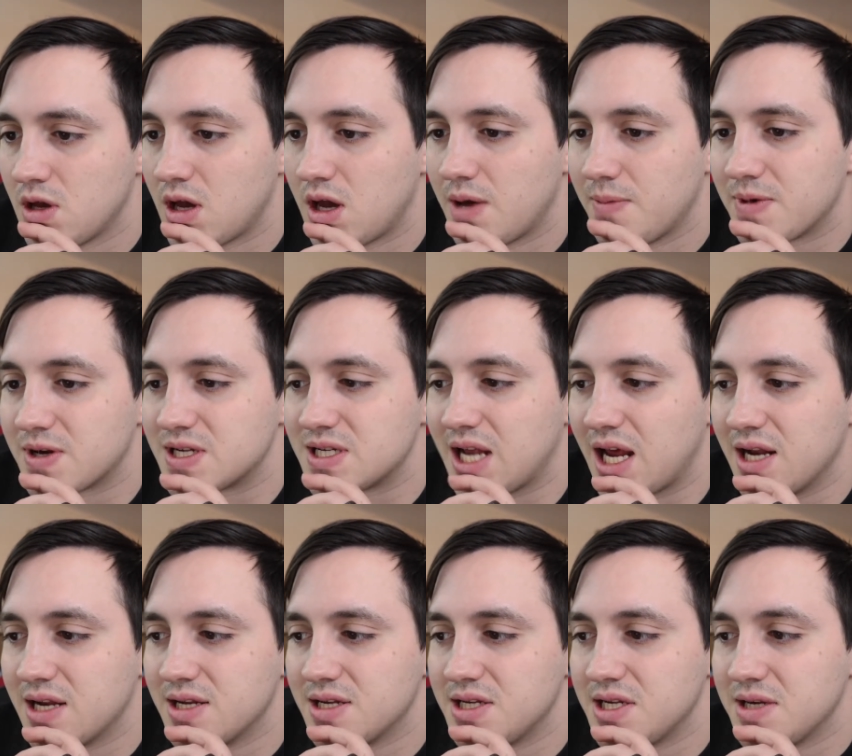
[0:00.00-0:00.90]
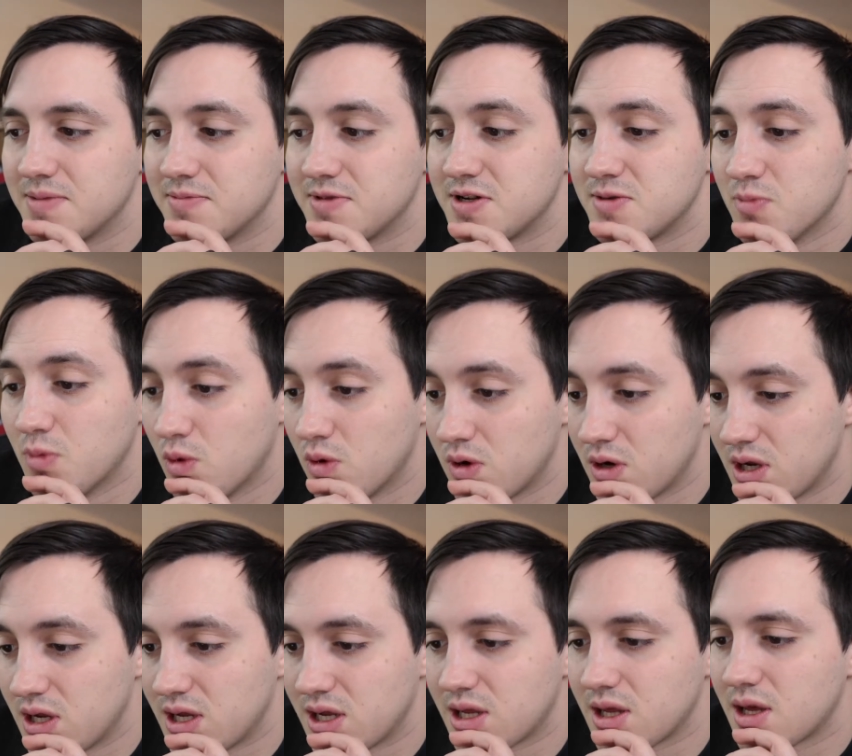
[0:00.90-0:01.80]
I'm excited to see them this
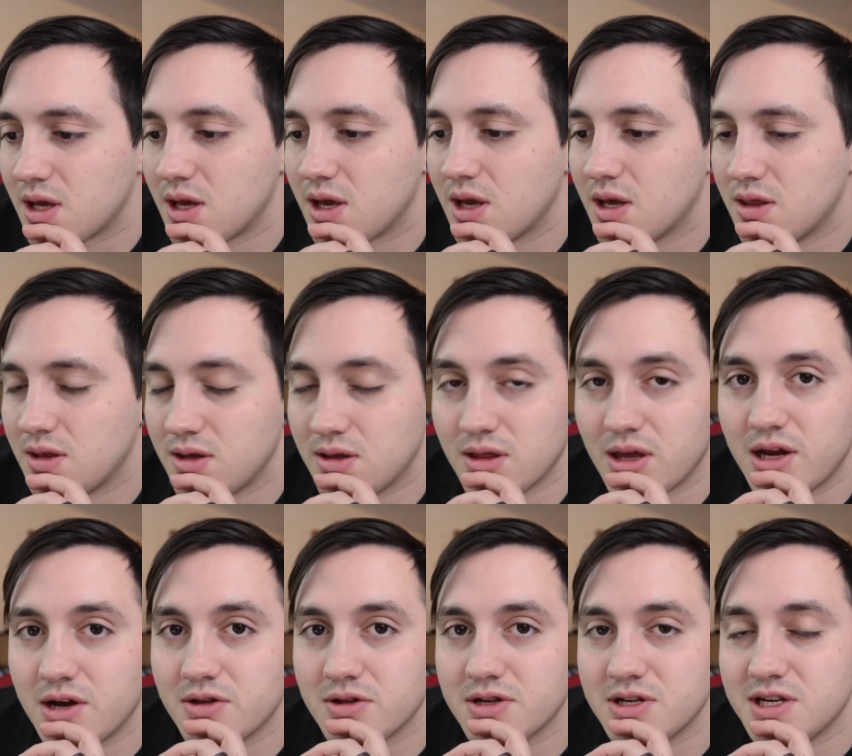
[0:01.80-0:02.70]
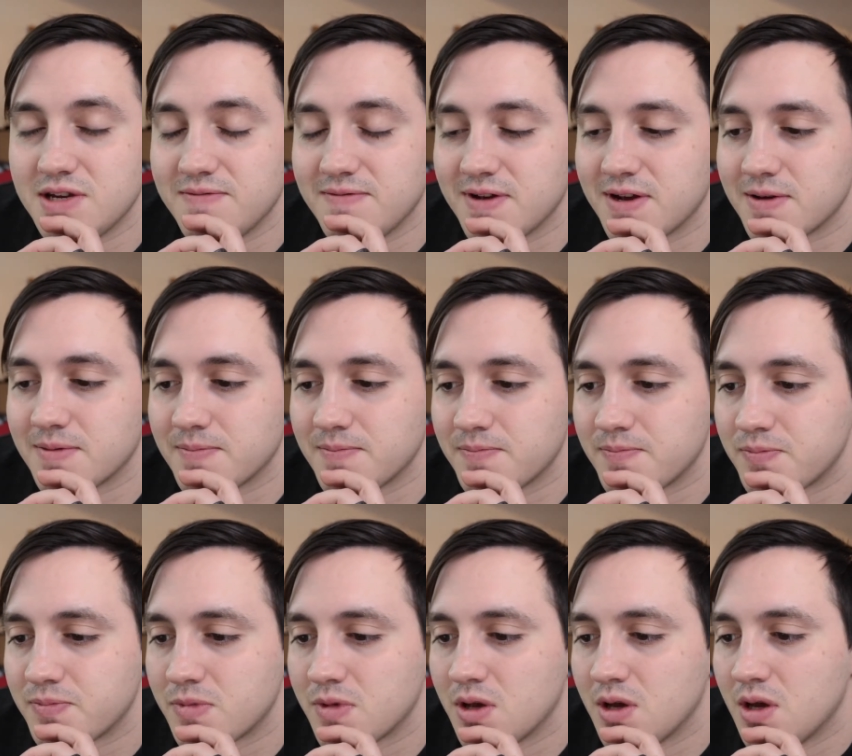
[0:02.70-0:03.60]
morning and then later this evening.
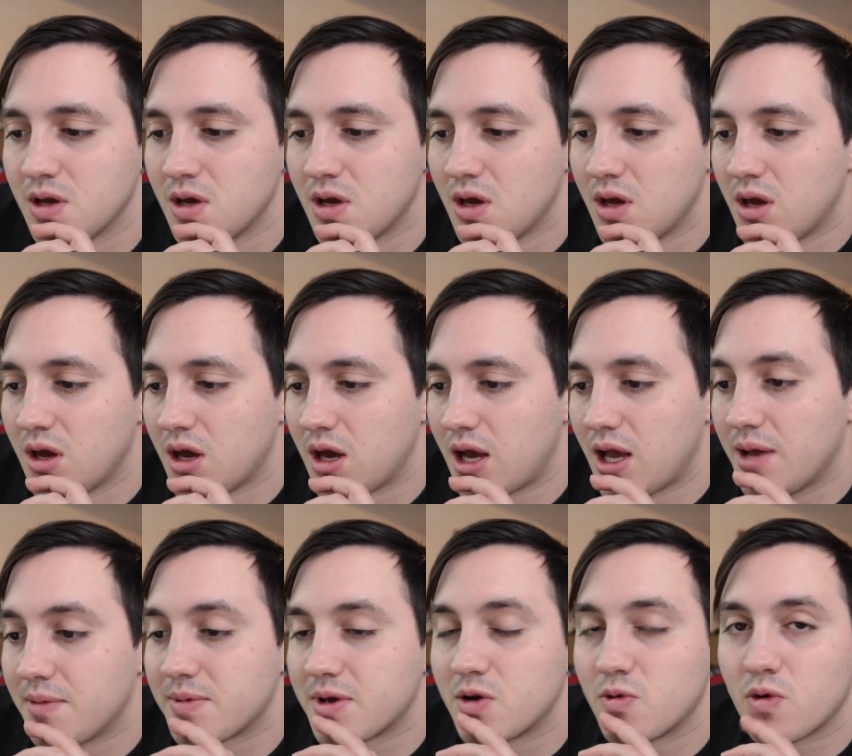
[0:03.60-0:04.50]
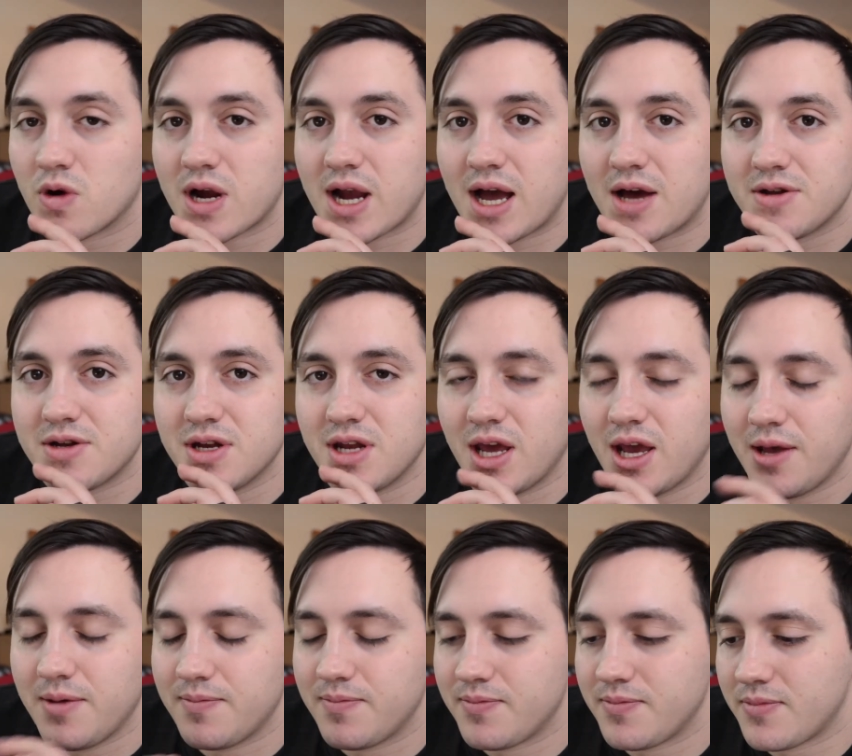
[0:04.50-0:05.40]
I'm going to work out today.